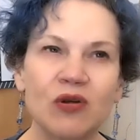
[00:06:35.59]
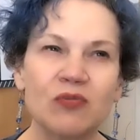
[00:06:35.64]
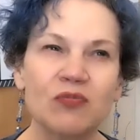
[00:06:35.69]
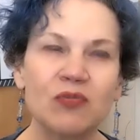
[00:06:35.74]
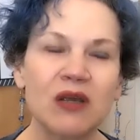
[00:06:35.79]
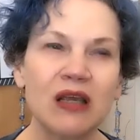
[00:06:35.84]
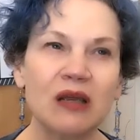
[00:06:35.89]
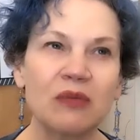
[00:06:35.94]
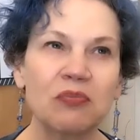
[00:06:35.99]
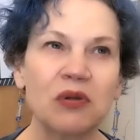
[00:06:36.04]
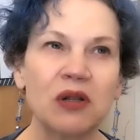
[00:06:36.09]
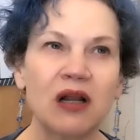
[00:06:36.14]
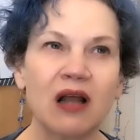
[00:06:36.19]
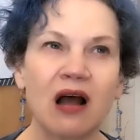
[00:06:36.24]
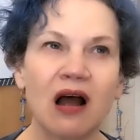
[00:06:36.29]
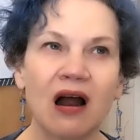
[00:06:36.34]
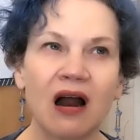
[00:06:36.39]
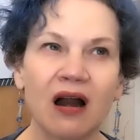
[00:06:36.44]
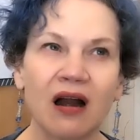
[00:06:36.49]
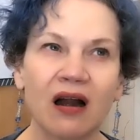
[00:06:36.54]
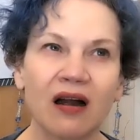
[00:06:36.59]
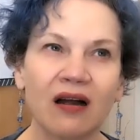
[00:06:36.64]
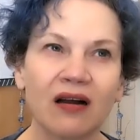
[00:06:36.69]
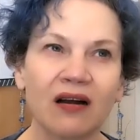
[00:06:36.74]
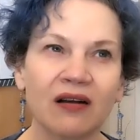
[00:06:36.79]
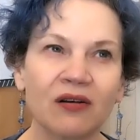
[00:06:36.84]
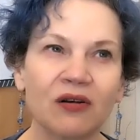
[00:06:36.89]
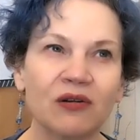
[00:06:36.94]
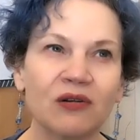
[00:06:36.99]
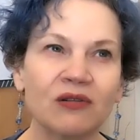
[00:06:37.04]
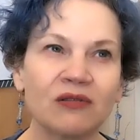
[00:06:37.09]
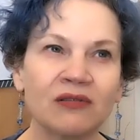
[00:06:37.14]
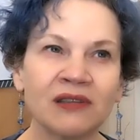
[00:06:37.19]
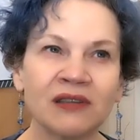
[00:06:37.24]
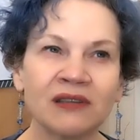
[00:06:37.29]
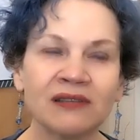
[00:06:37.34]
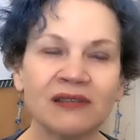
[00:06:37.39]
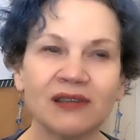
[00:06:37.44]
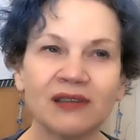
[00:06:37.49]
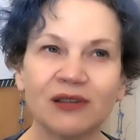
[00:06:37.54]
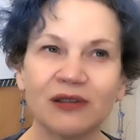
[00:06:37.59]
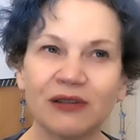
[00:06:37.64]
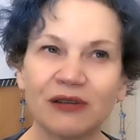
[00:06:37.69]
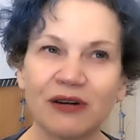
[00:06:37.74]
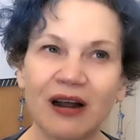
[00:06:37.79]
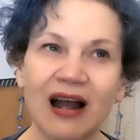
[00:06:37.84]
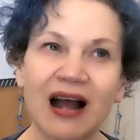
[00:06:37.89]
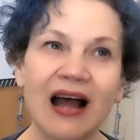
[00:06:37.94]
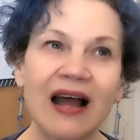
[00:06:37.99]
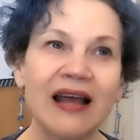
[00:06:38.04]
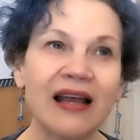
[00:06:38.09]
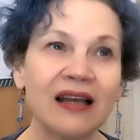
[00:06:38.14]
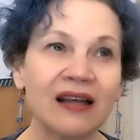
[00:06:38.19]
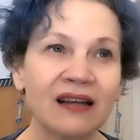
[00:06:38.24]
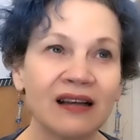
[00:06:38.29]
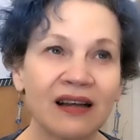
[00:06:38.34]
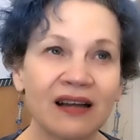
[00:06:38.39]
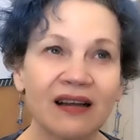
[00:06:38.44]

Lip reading: people are crying.